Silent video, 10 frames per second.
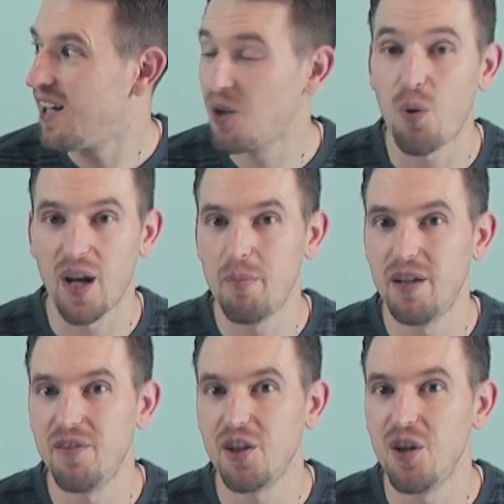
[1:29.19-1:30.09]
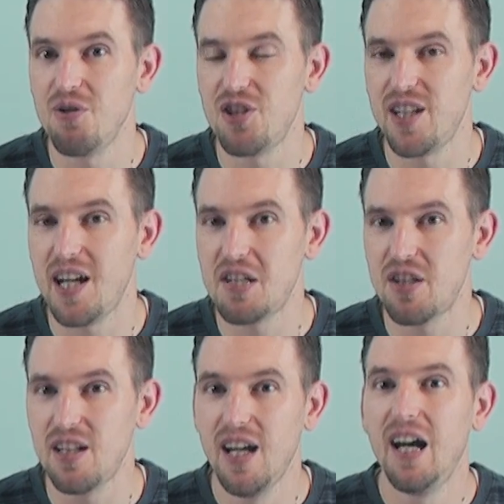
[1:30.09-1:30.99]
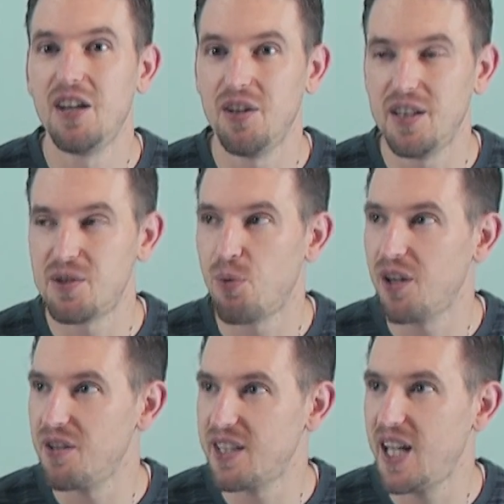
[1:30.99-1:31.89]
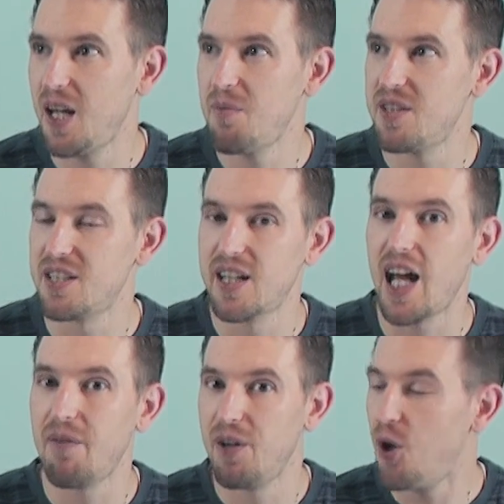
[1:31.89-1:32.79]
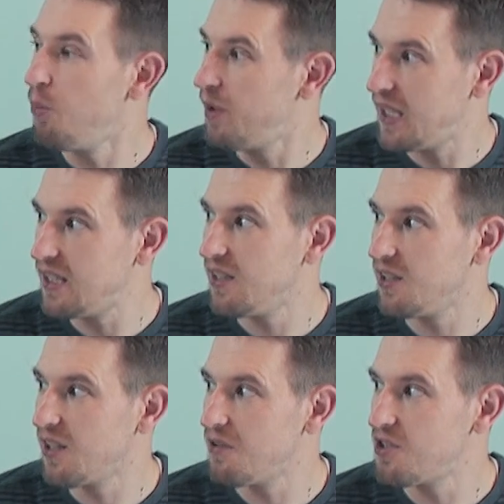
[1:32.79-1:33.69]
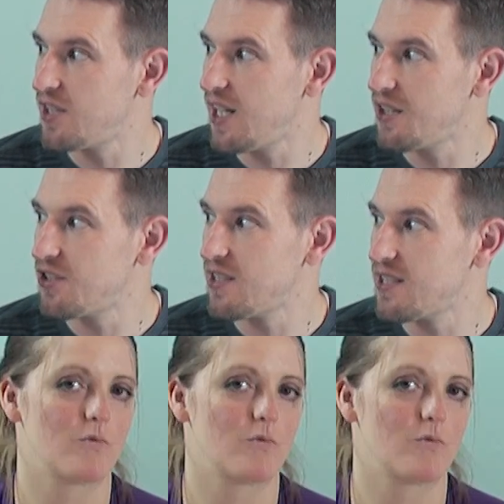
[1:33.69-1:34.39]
quite a bit of negotiation. It's one of those games that's kind of an open-ended negotiations.